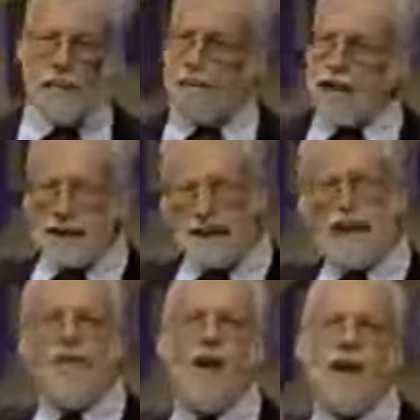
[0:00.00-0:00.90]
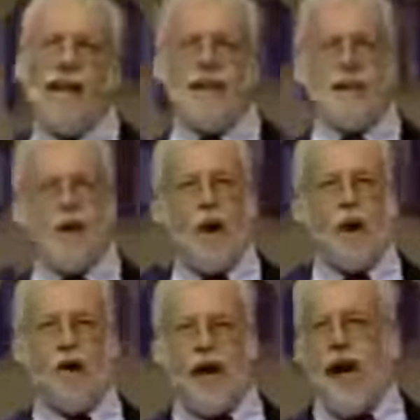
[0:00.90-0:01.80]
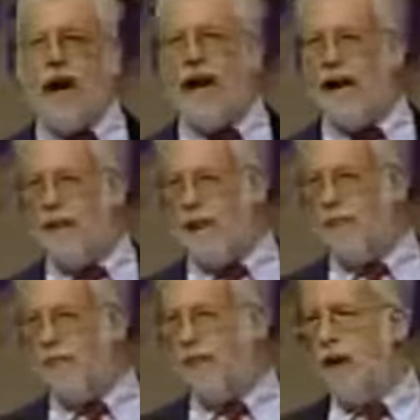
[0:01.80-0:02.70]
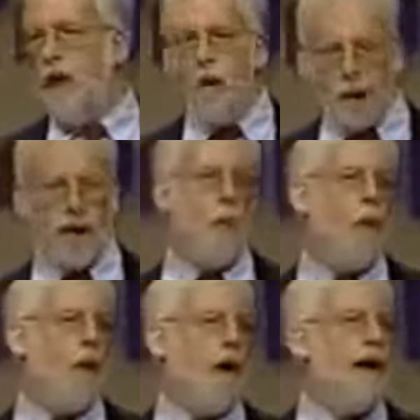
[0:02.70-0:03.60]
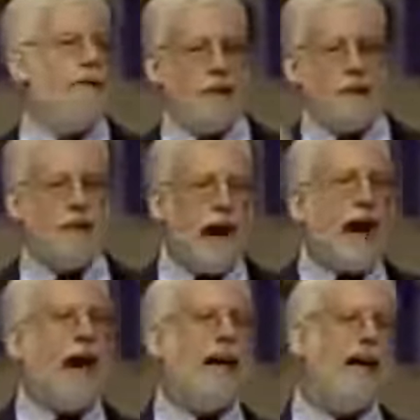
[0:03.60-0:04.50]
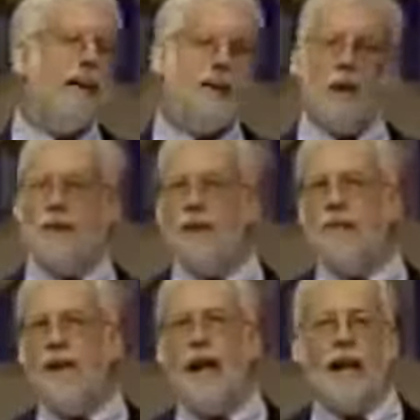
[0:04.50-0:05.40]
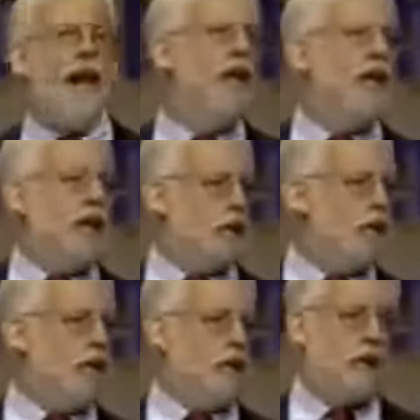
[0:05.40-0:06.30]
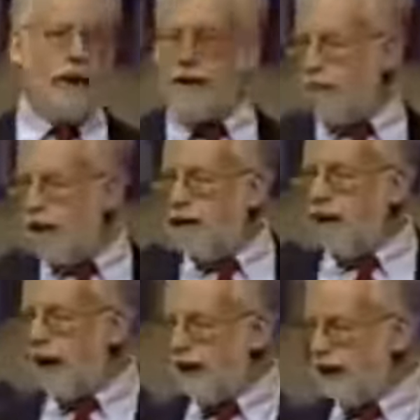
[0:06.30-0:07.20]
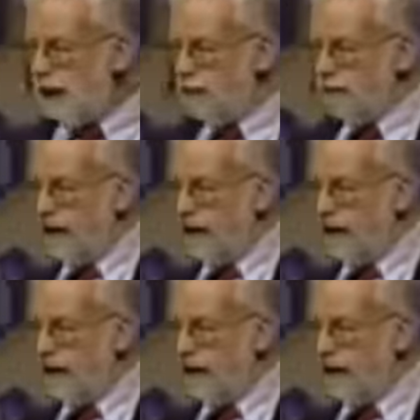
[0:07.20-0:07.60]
But it's the same idea. It's called jihad, holy war. And if you die in the service of Allah, you will go straight to paradise.